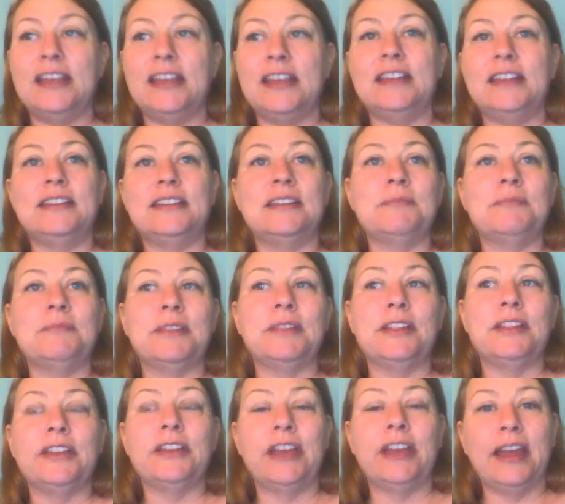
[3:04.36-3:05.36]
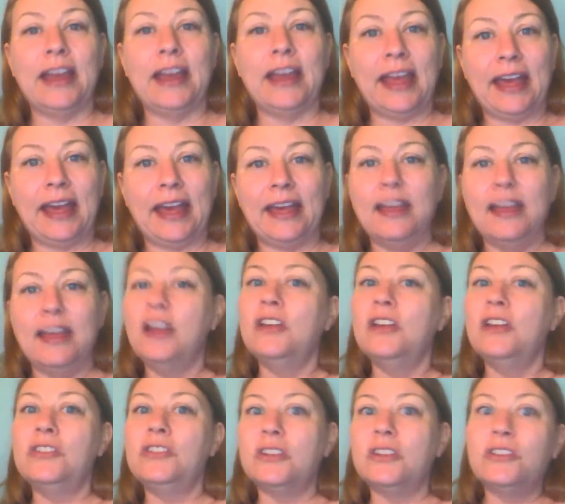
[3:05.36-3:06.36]
is simply looking at
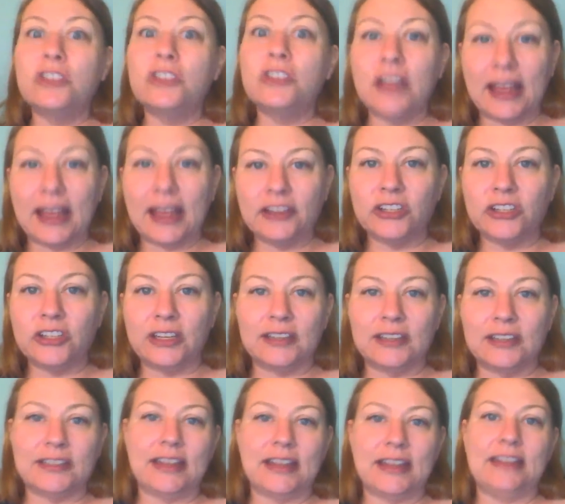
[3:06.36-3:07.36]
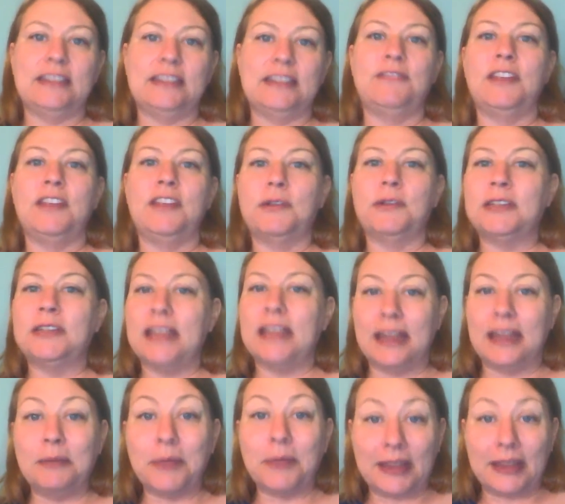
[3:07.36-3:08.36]
social actions as if they were
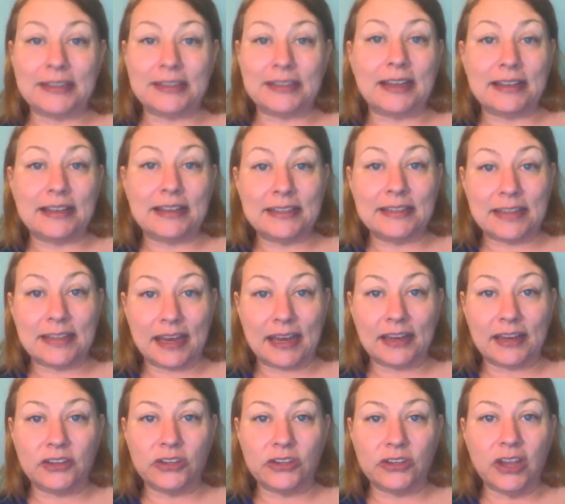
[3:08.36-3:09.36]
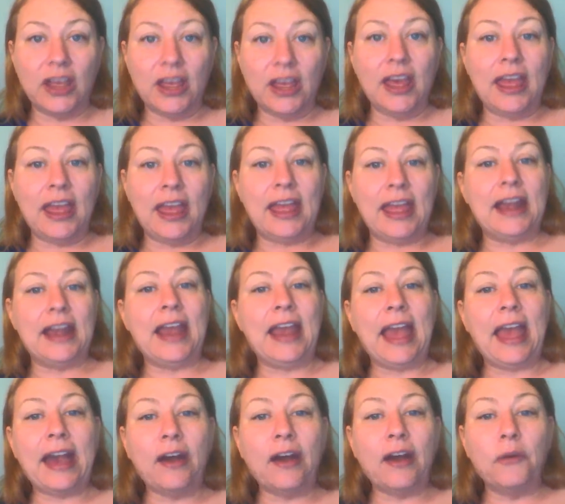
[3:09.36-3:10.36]
taking place on a stage and
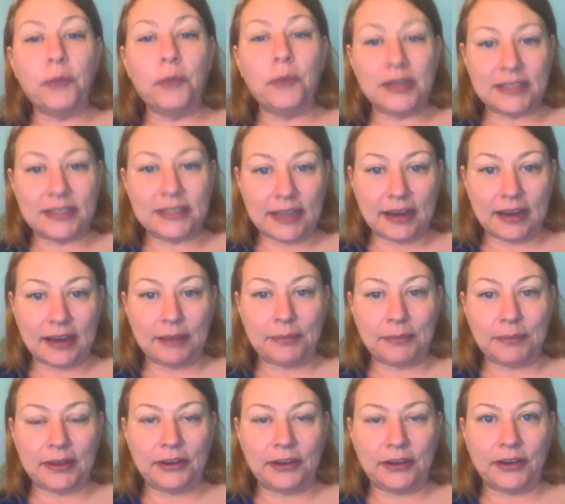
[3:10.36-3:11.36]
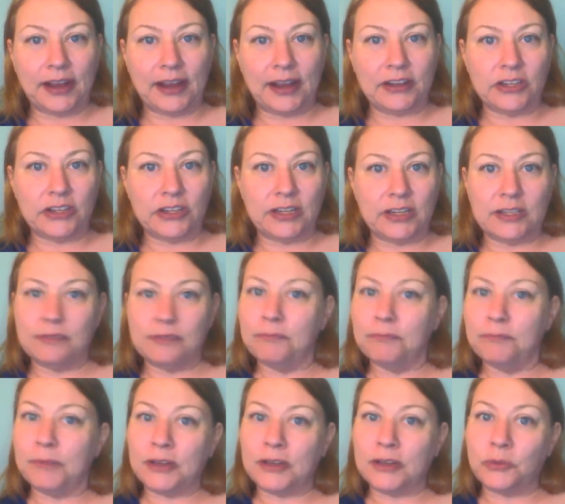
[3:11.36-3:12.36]
how we set up interactions
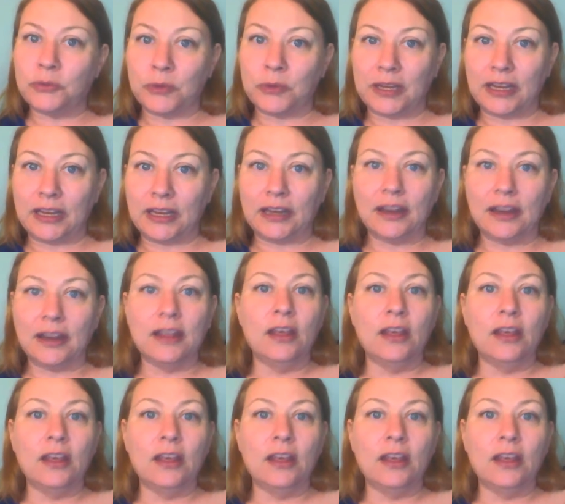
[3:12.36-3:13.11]
between